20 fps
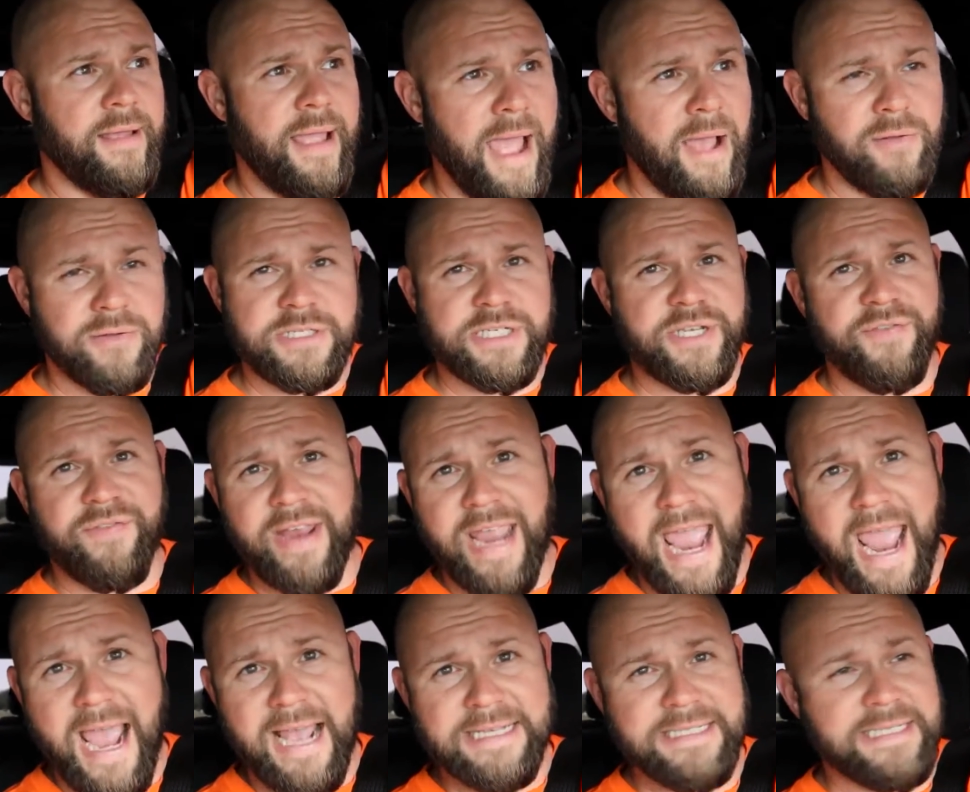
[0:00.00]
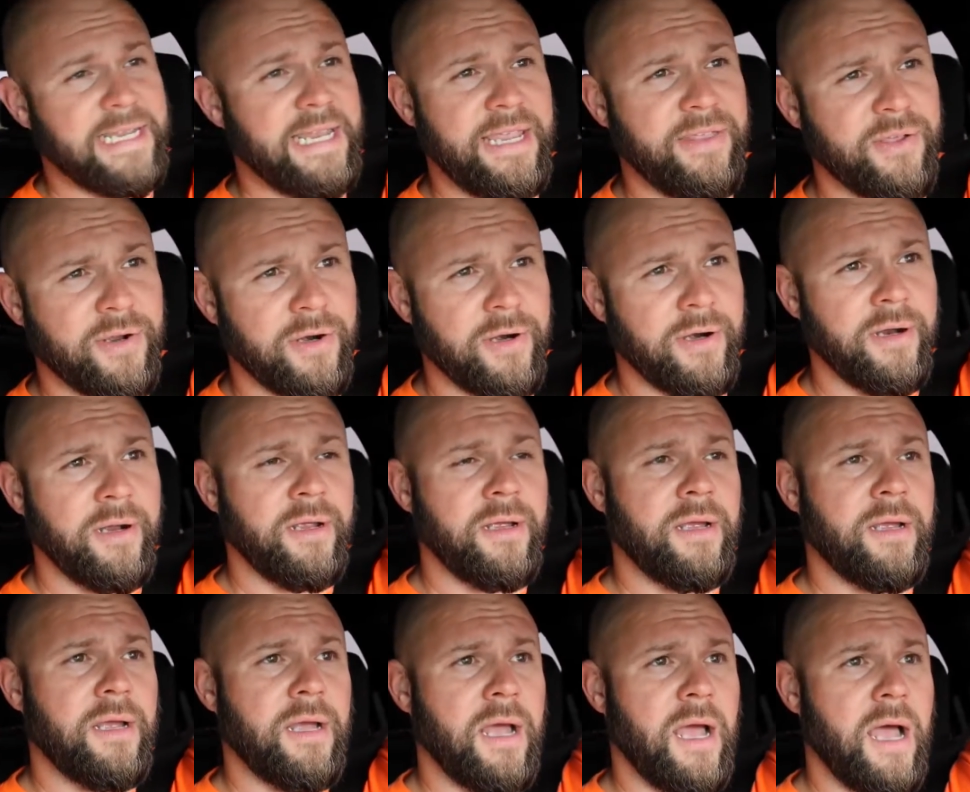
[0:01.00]
ounce of gas either,
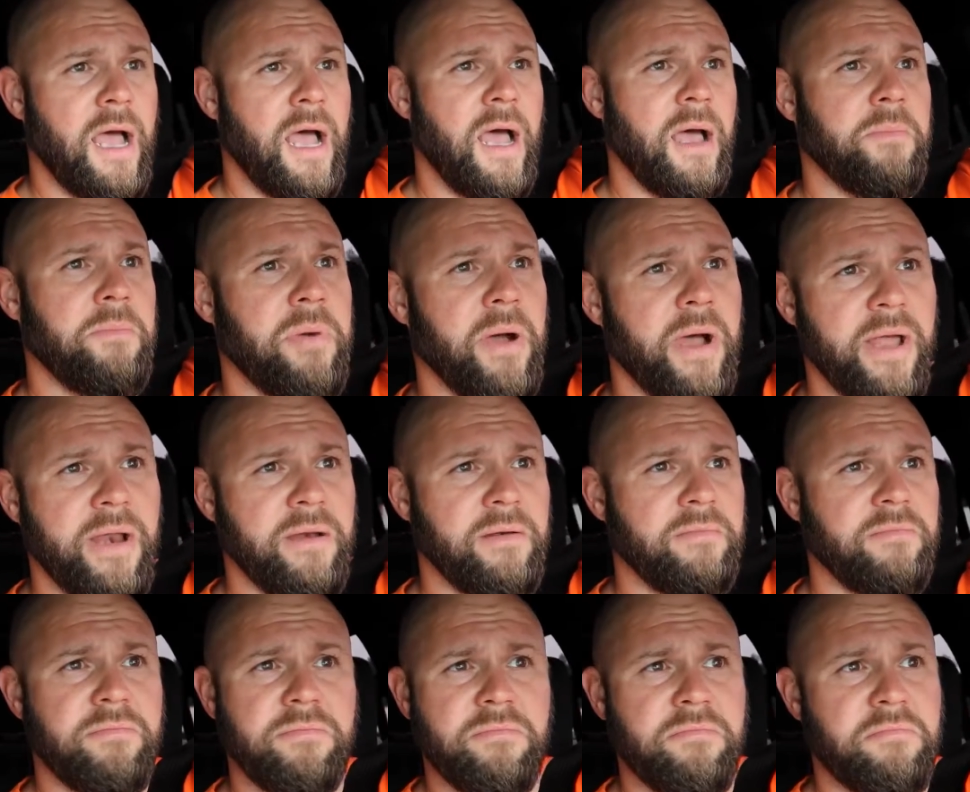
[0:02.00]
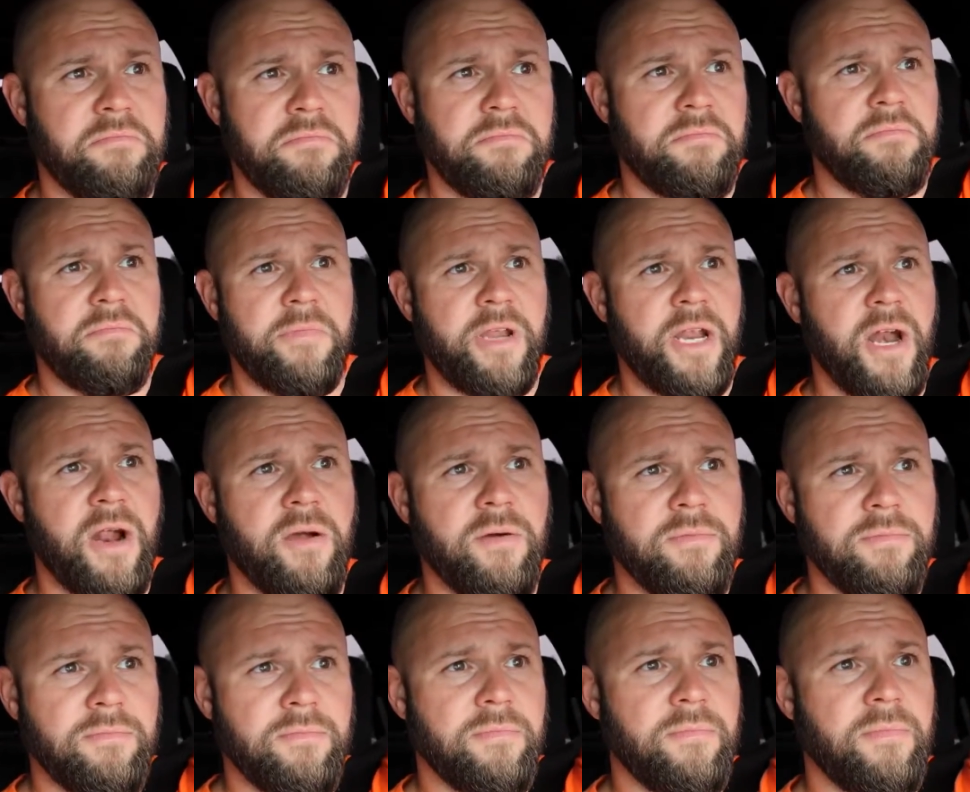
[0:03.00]
but you
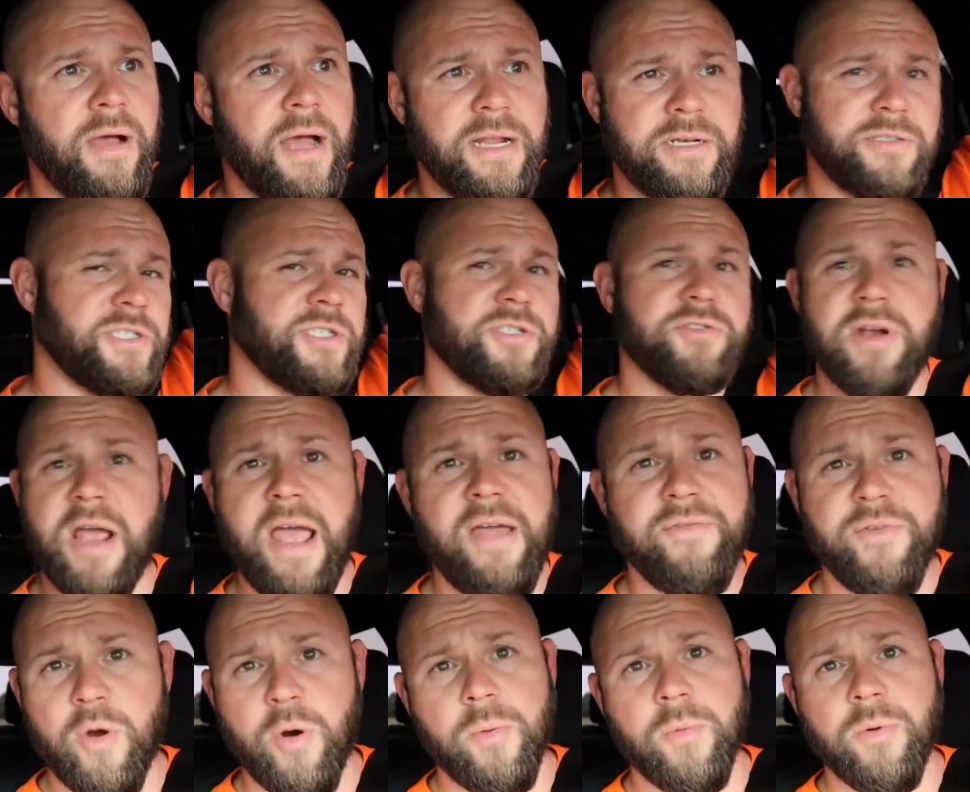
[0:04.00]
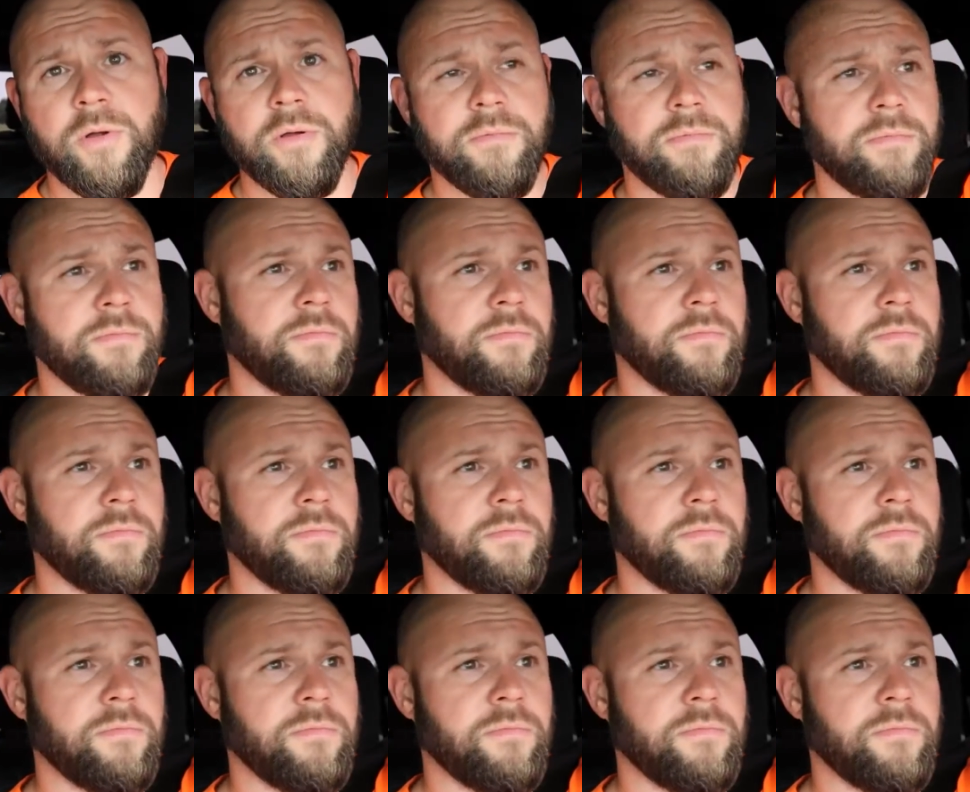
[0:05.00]
know, I just drive normal.